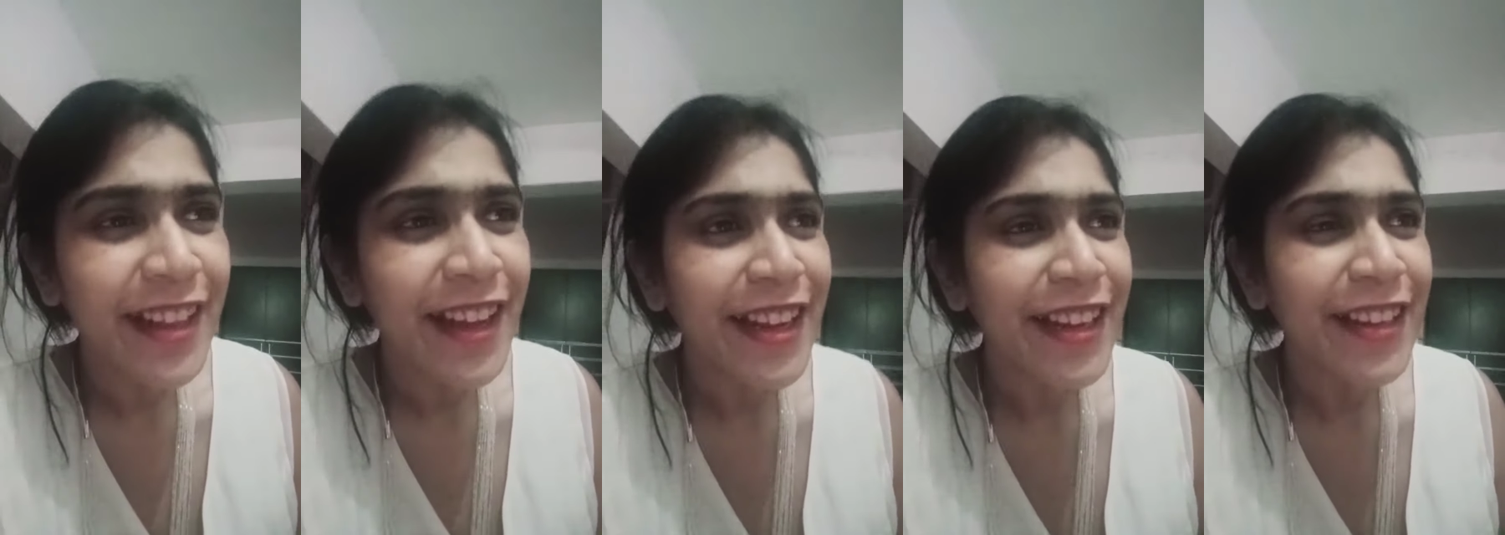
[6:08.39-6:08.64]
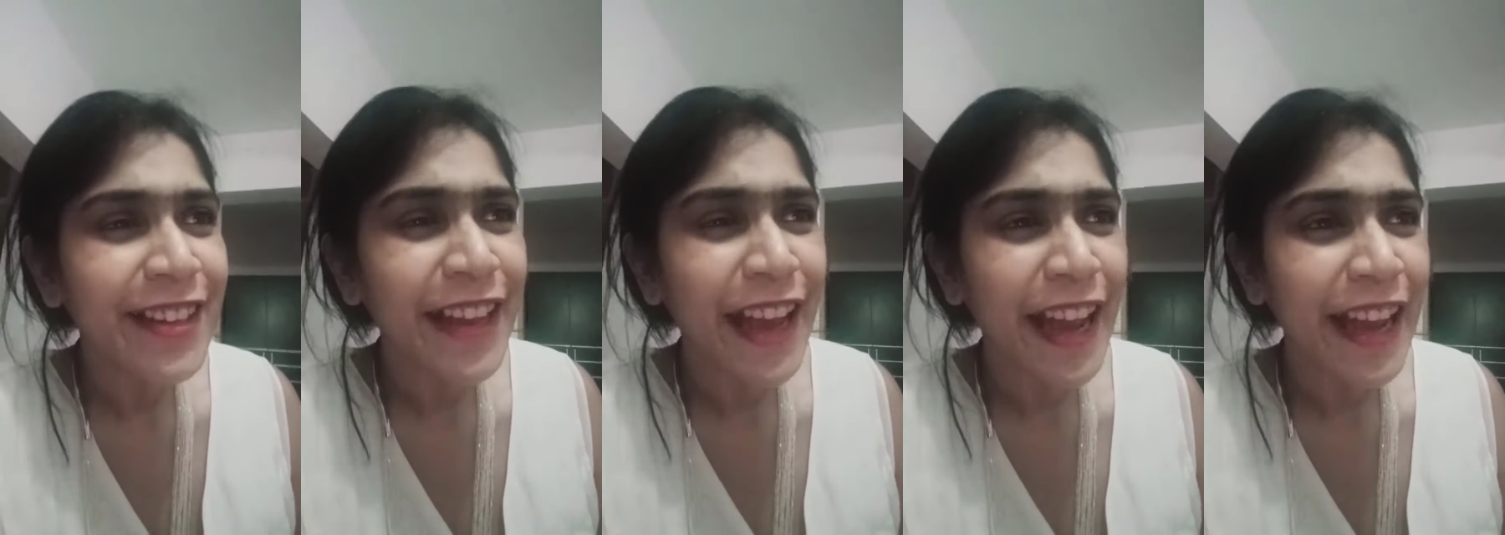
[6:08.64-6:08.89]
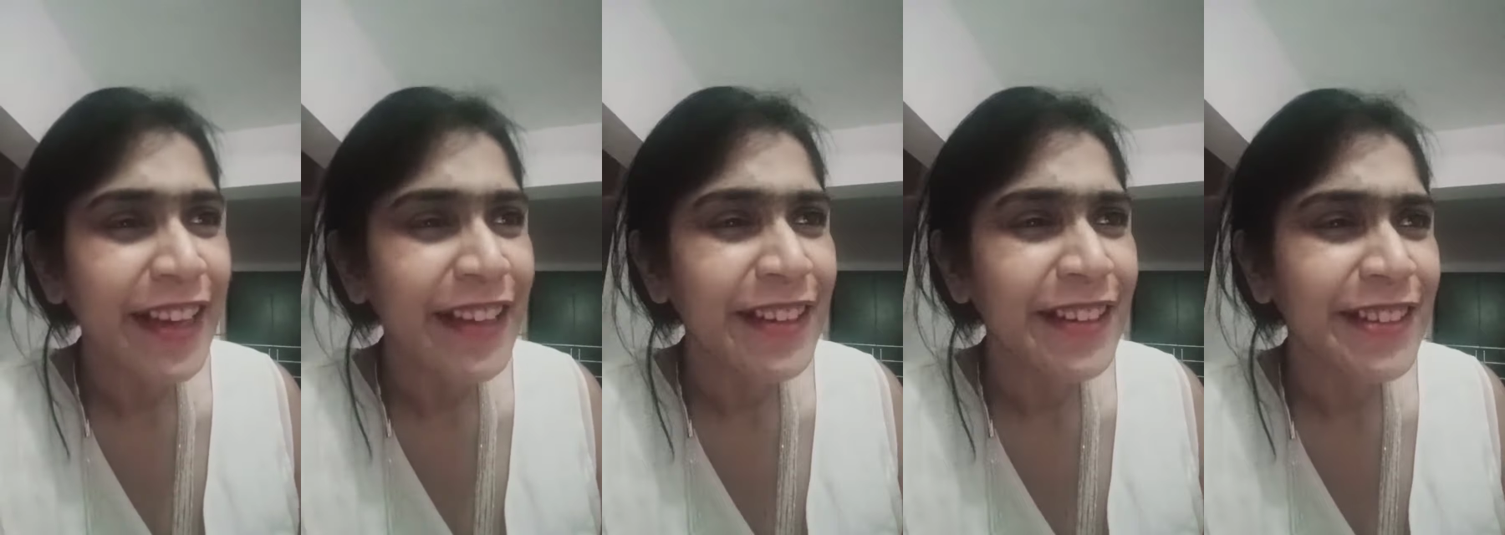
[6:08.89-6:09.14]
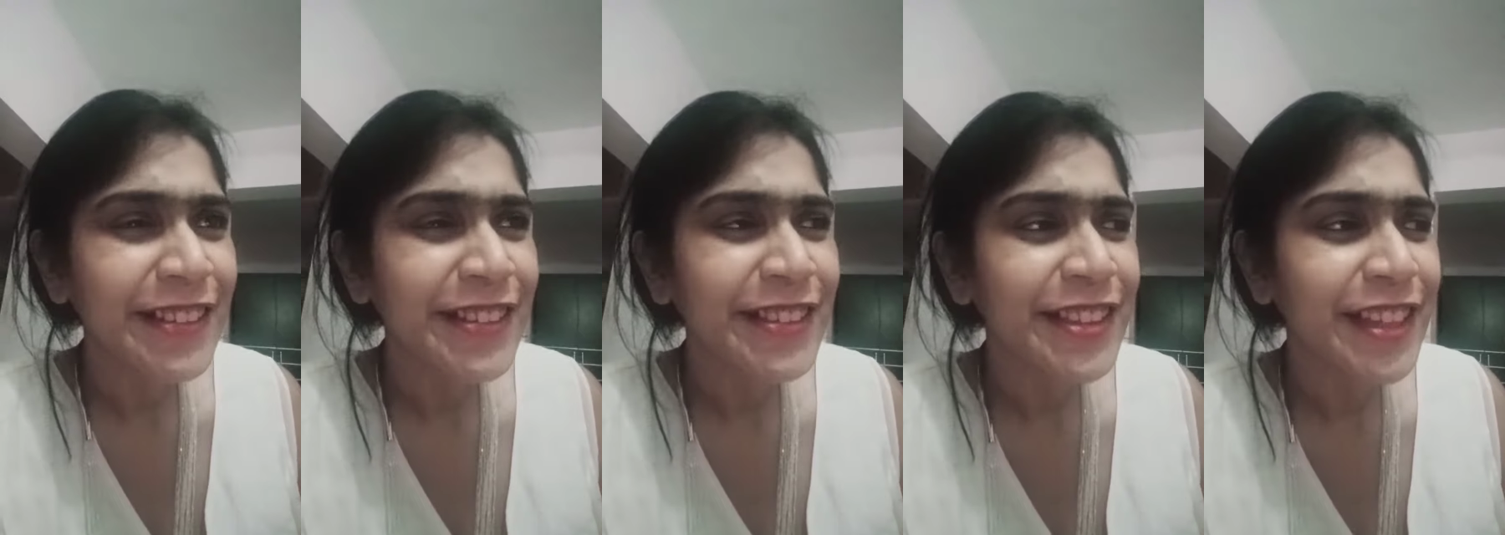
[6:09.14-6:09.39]

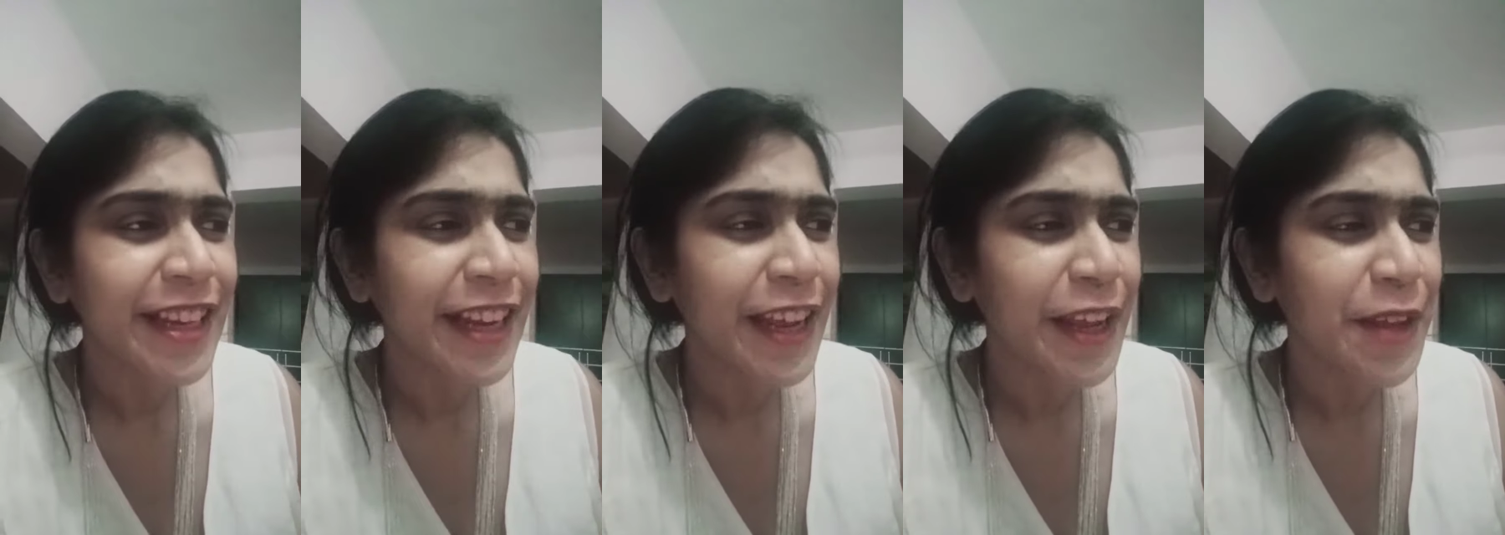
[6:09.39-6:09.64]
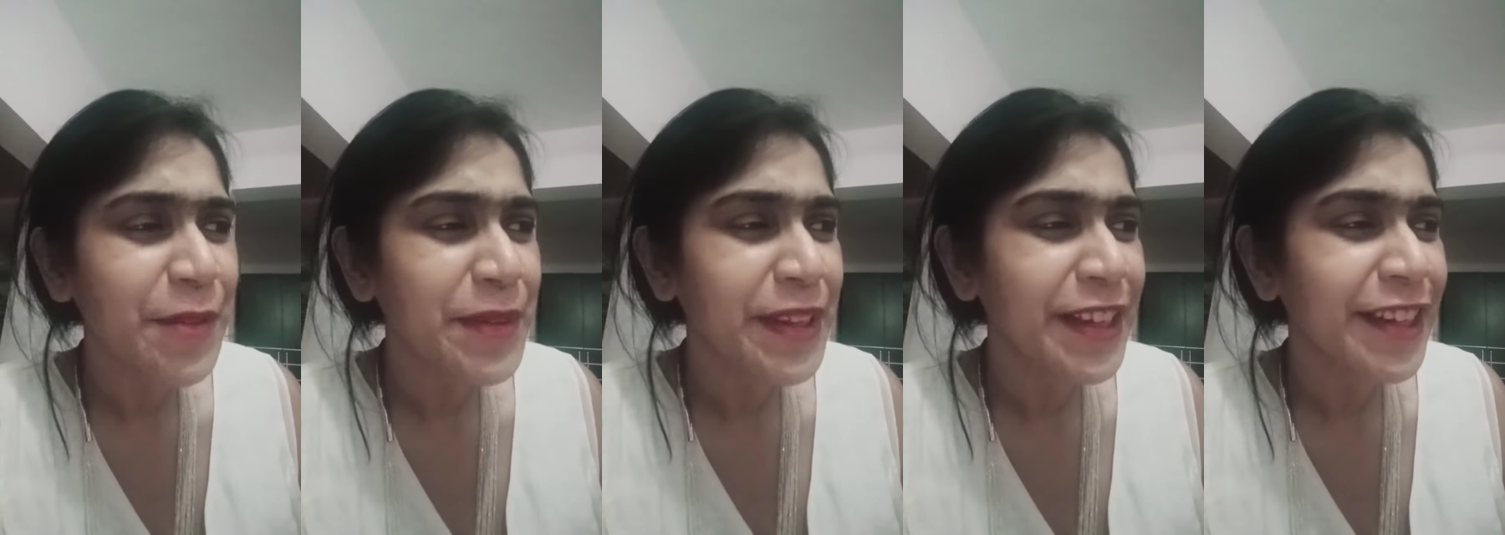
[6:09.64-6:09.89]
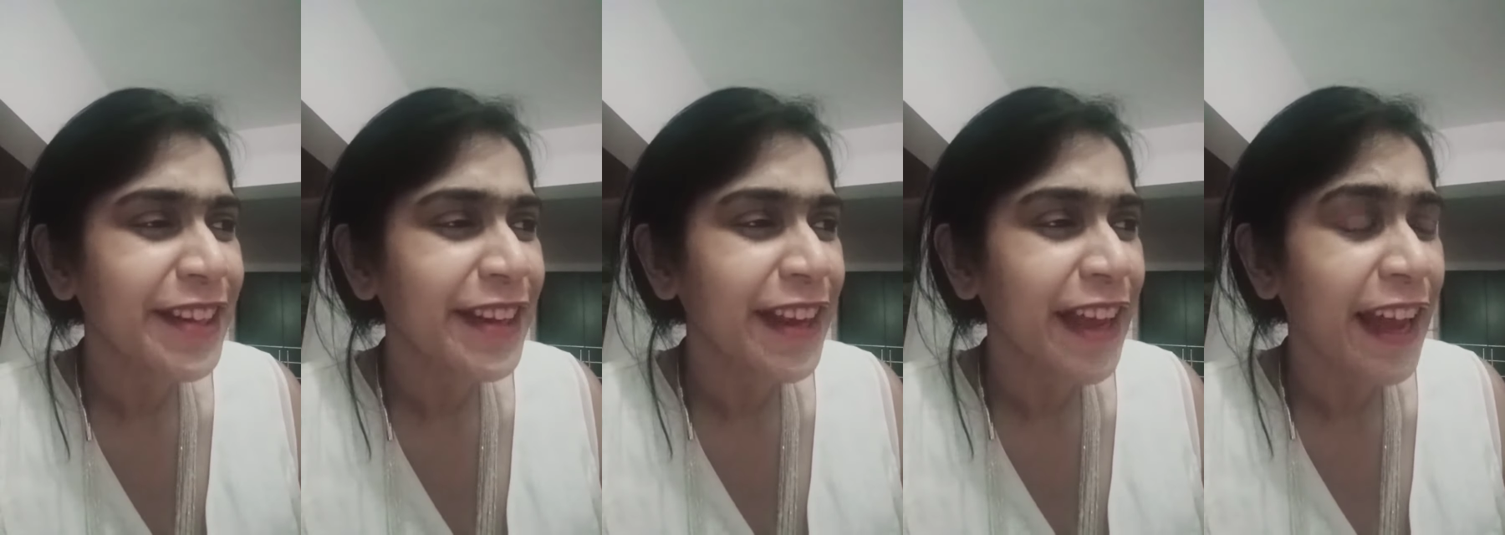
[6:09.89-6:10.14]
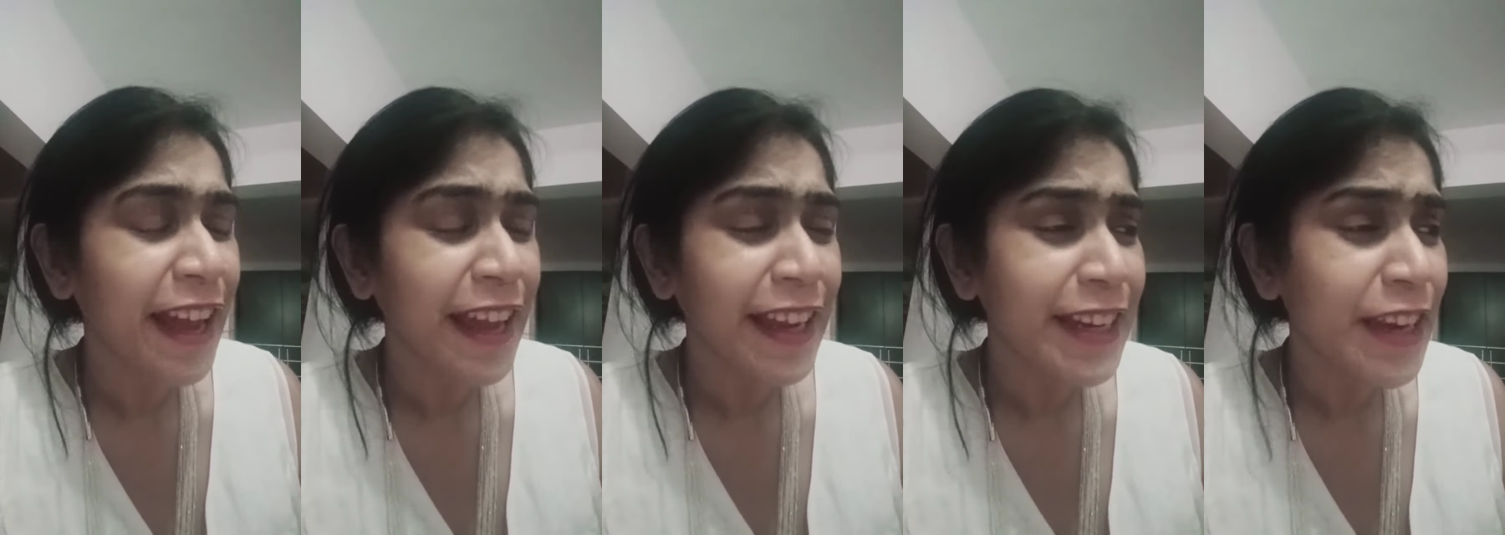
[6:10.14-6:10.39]
I mean,
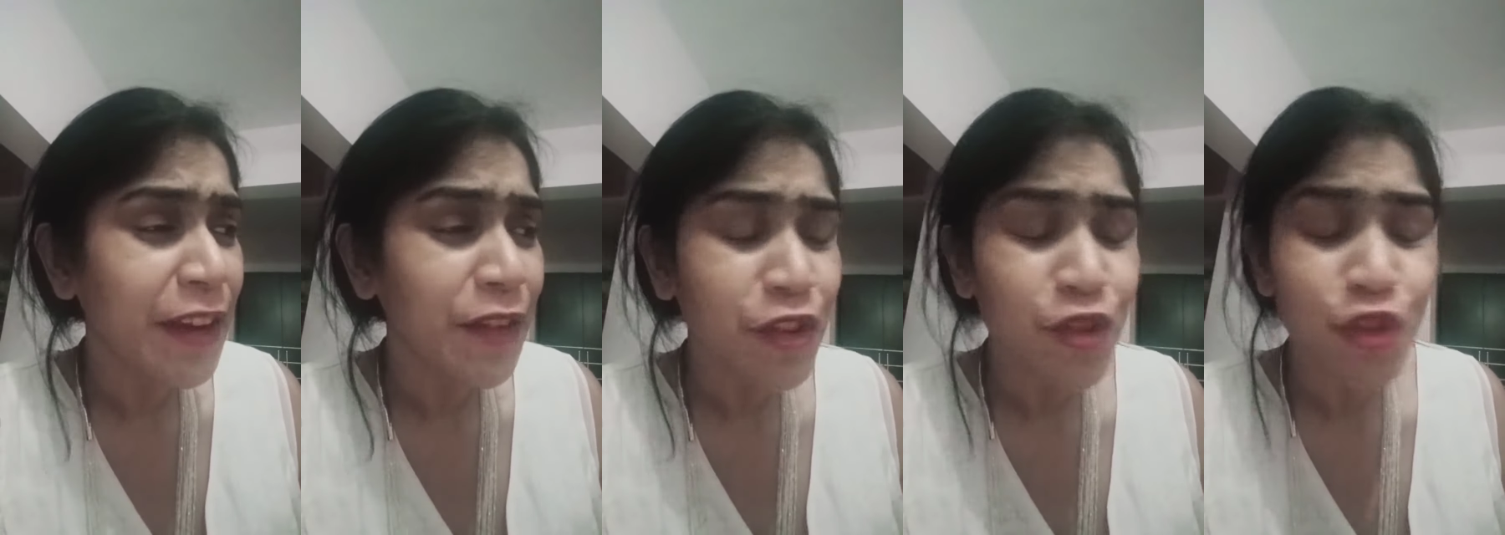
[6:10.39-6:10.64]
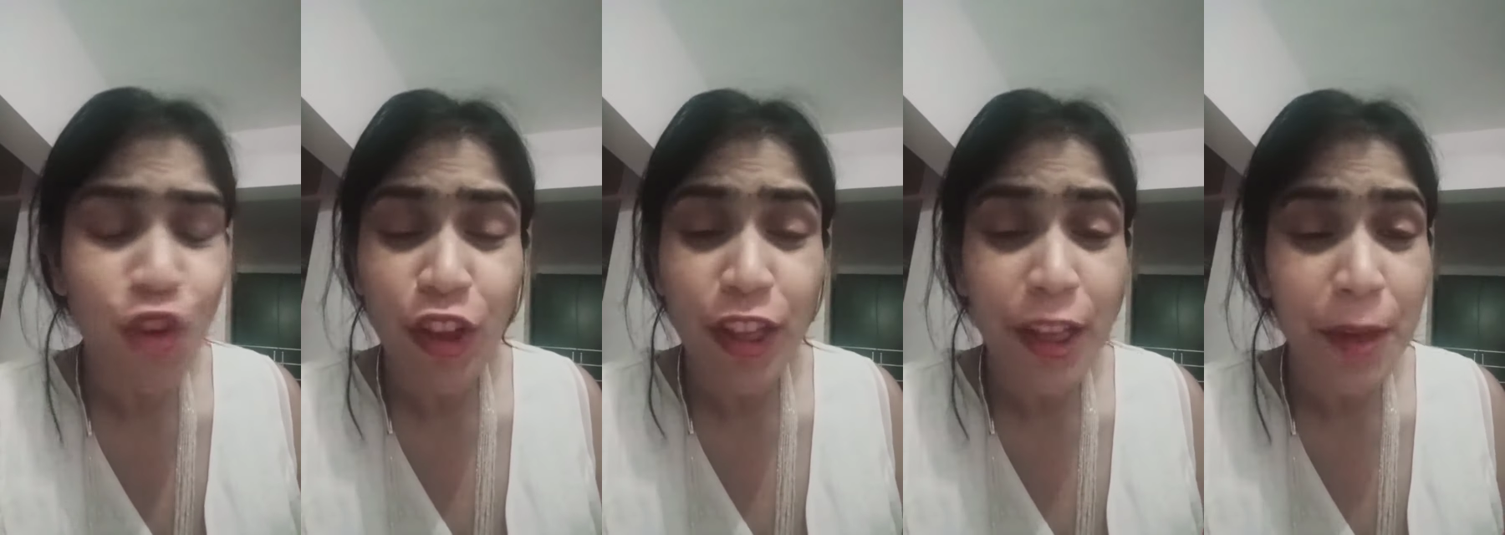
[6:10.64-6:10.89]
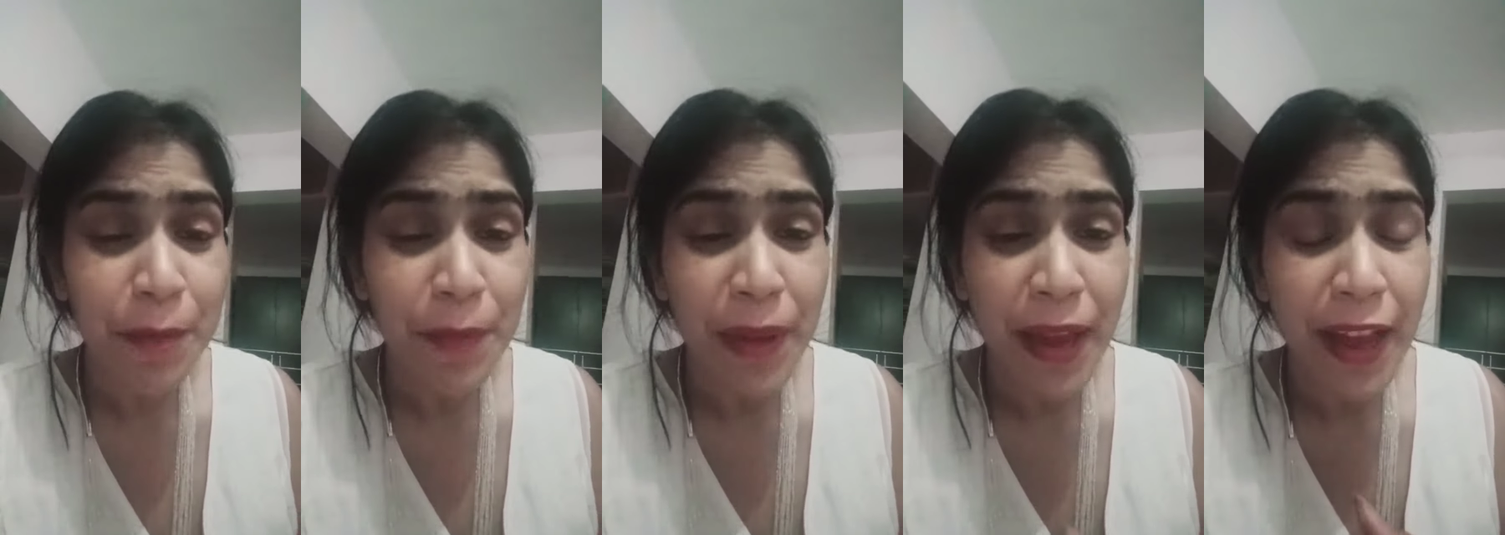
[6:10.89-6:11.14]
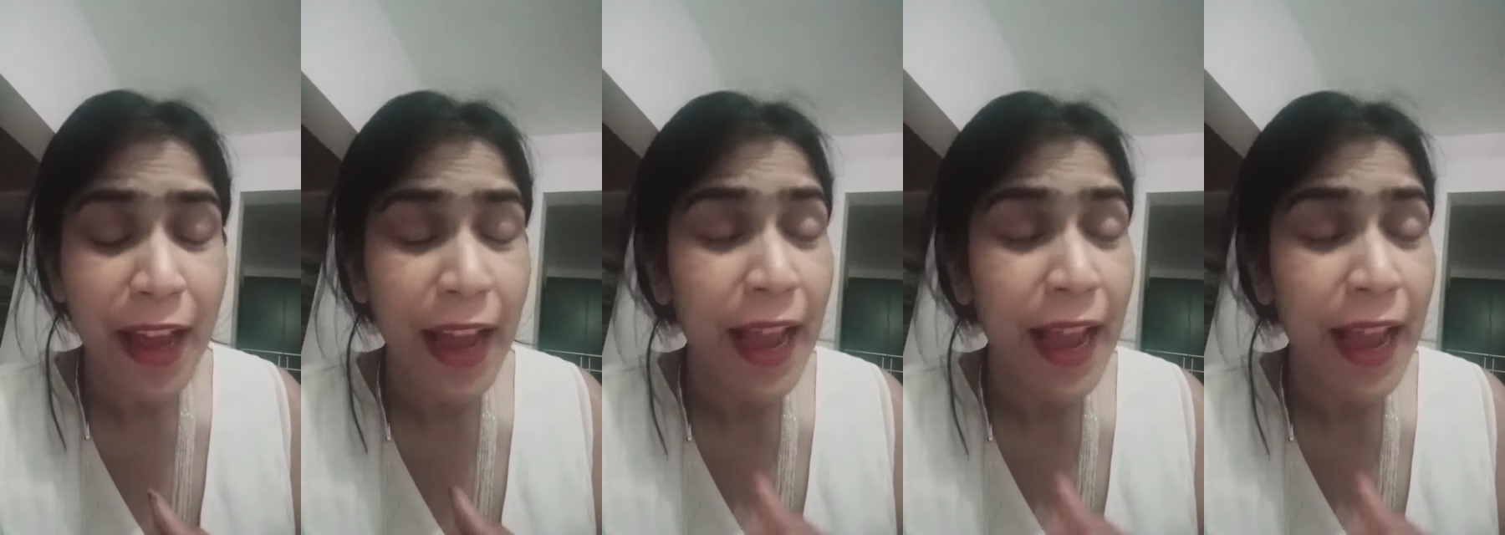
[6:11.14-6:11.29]
I never saw that man.